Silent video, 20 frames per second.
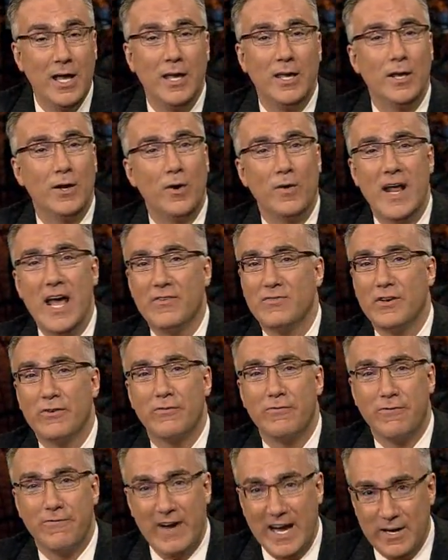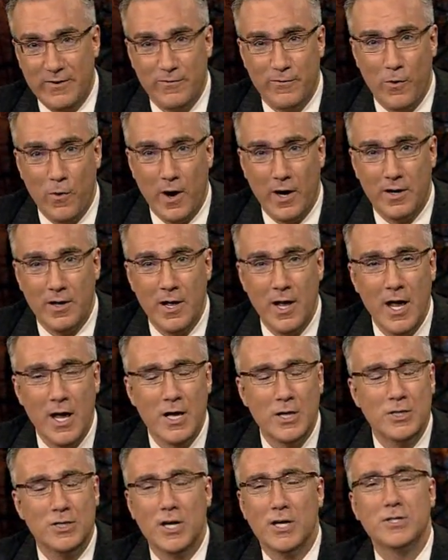You don't have to fight for it.
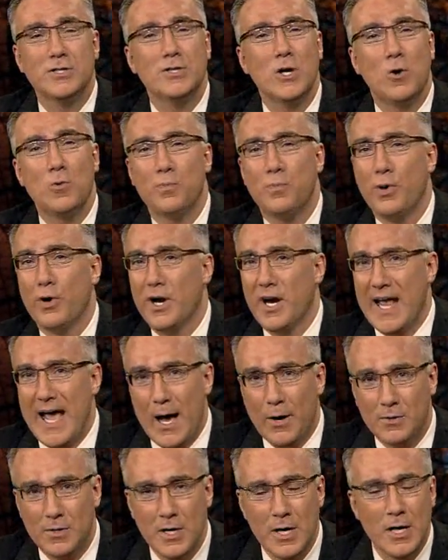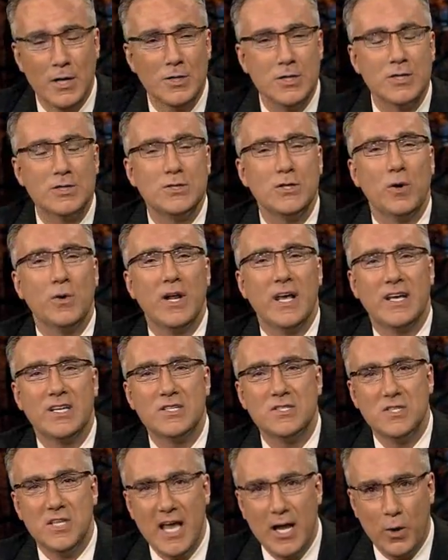Just don't put it out. Just don't
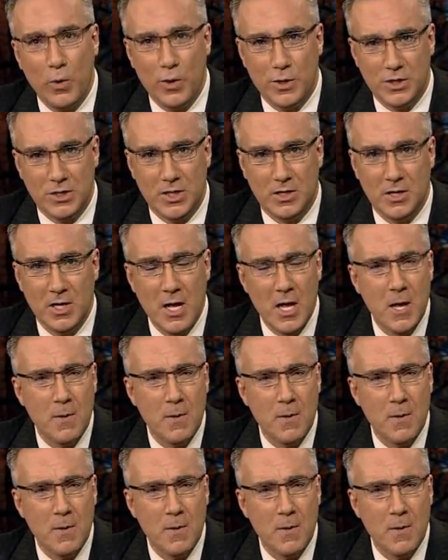extinguish it.